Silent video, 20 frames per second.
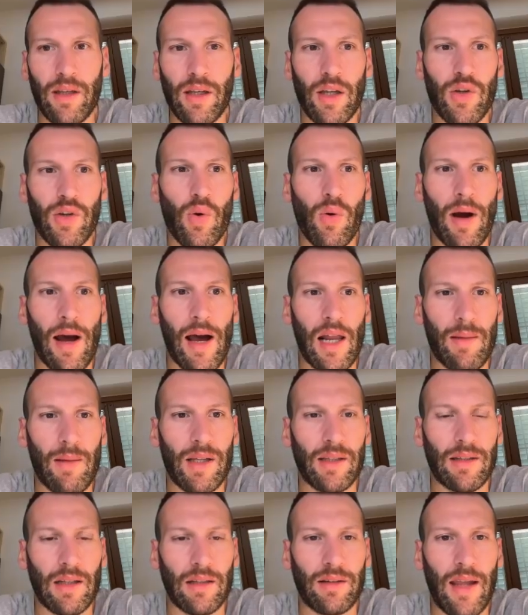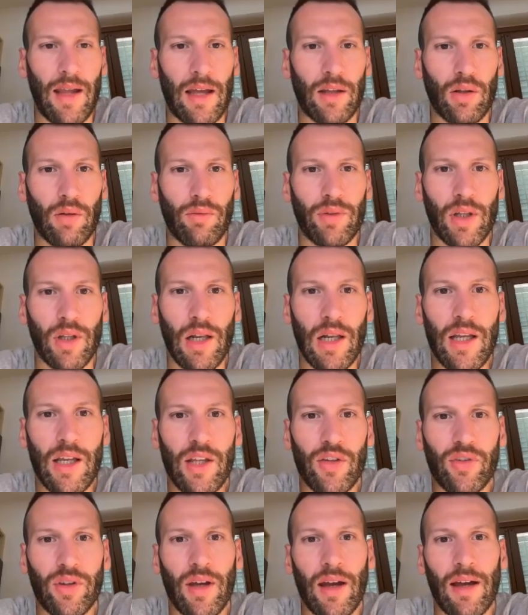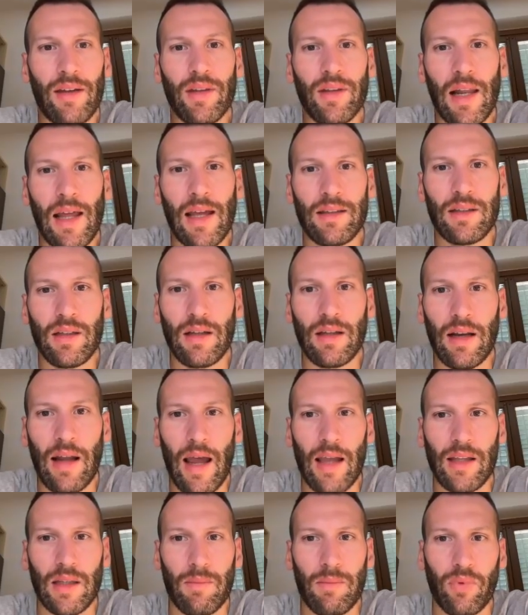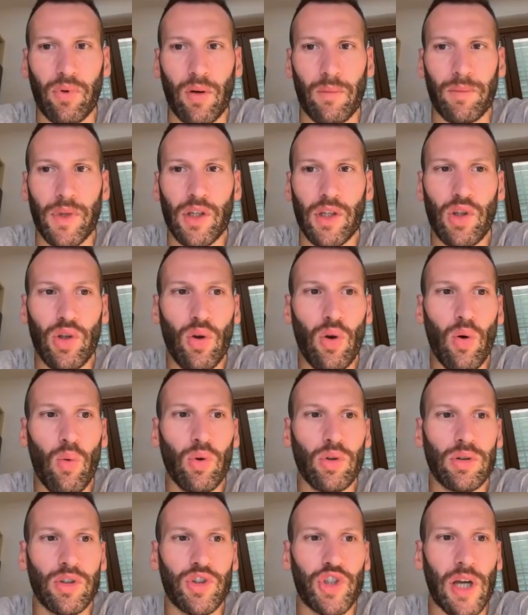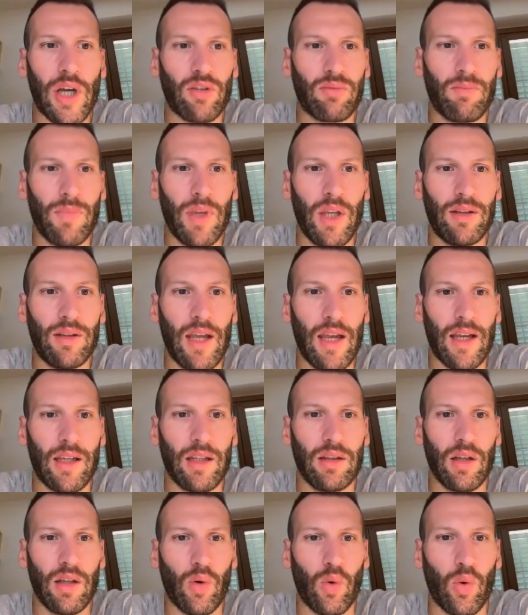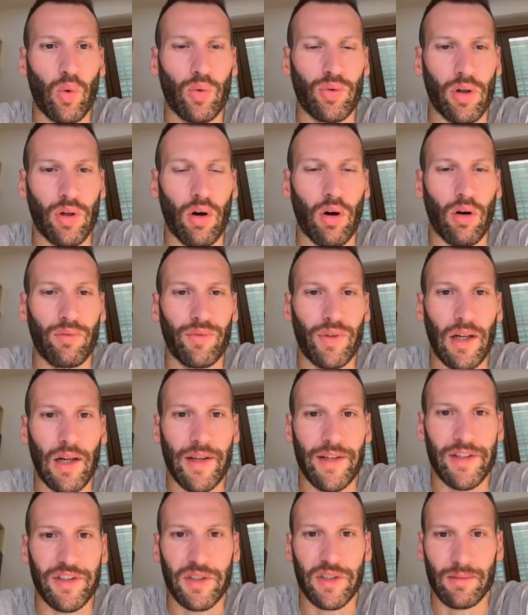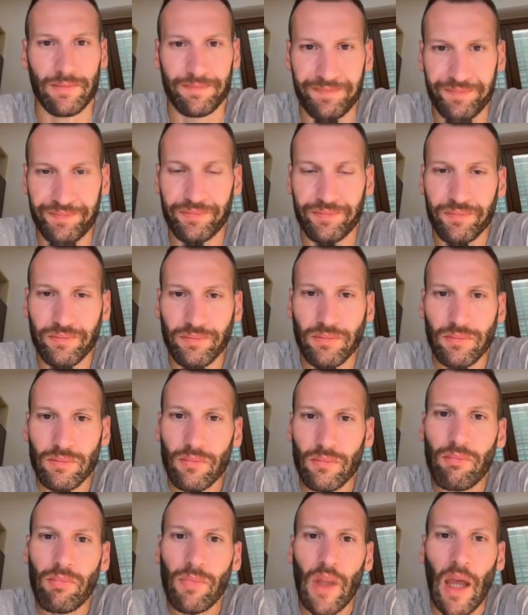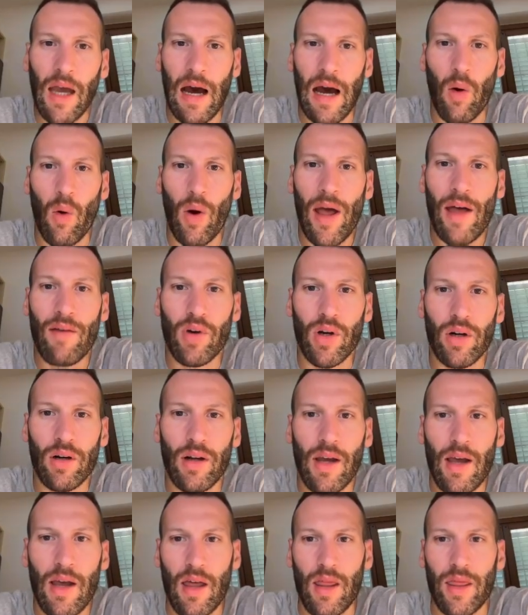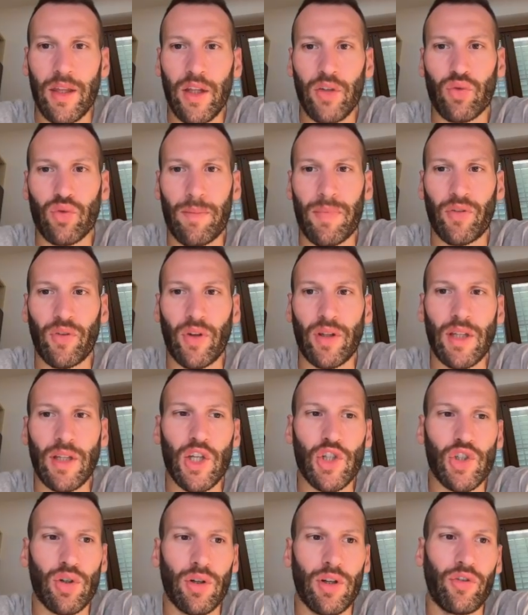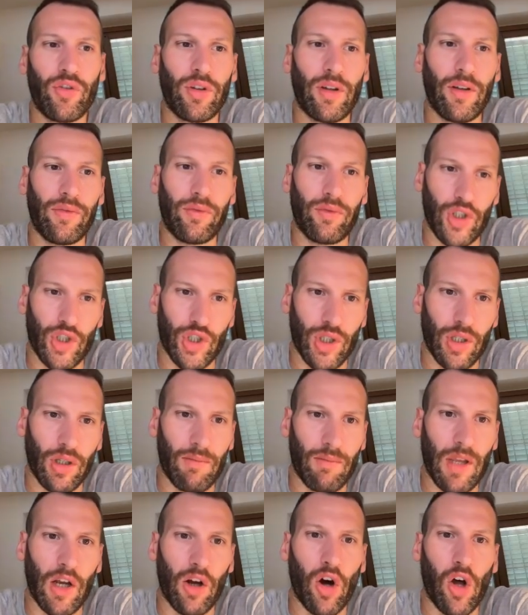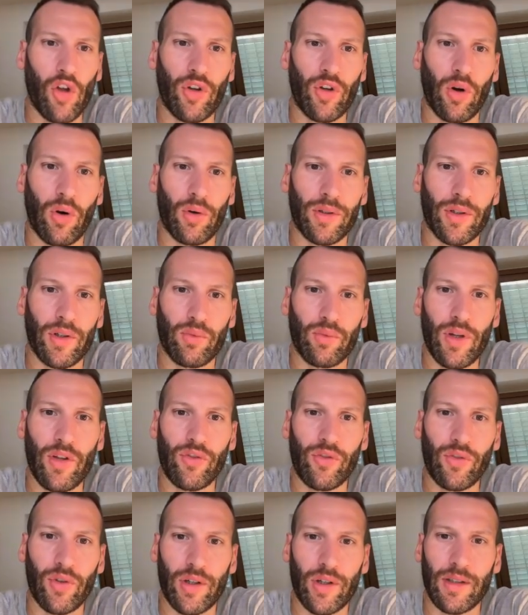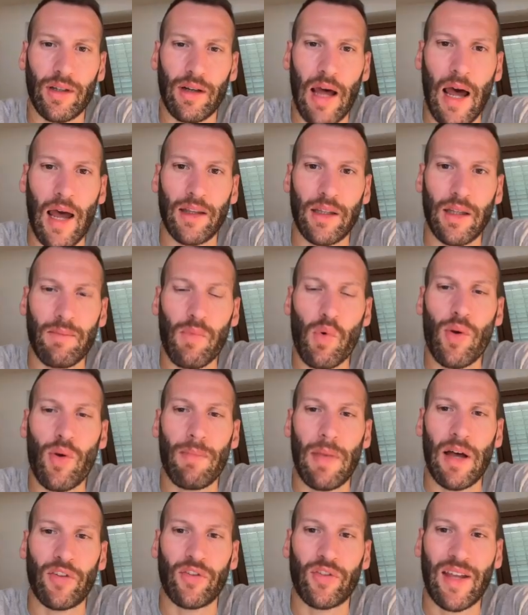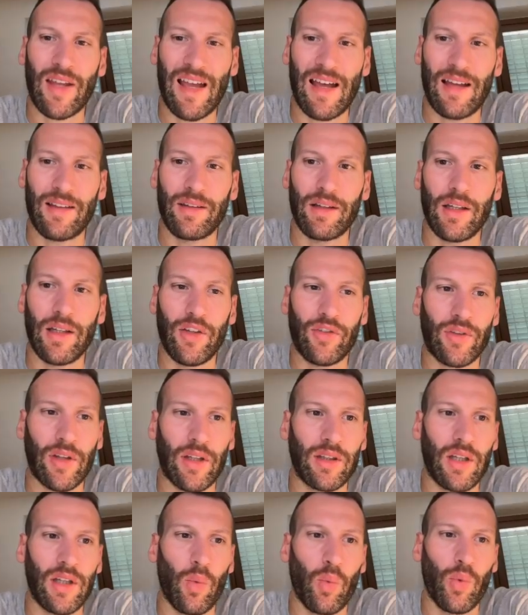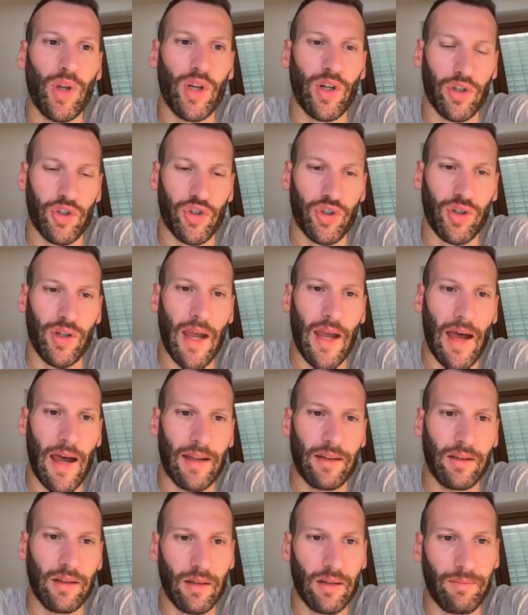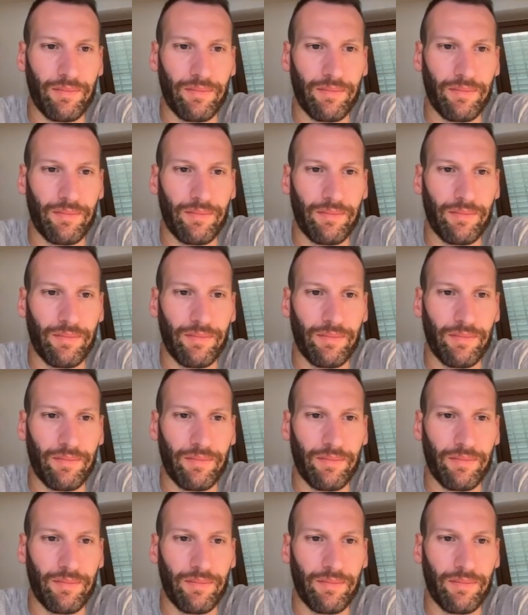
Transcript: a new element at the end of the list, and deleting an item from the queue would just be taking the coder of the list. However, this representation is inefficient because in order to insert an item, we must scan the list until we reach the end.